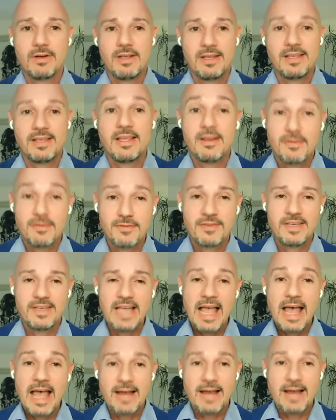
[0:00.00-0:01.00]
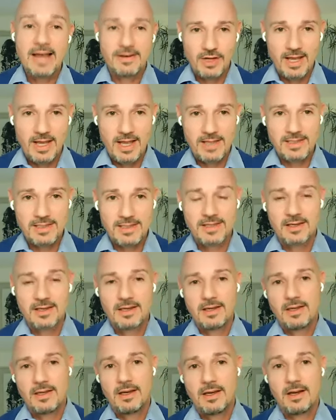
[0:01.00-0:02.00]
give the ad a chance.
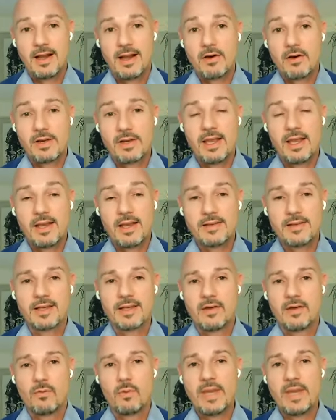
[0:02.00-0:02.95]
In our case,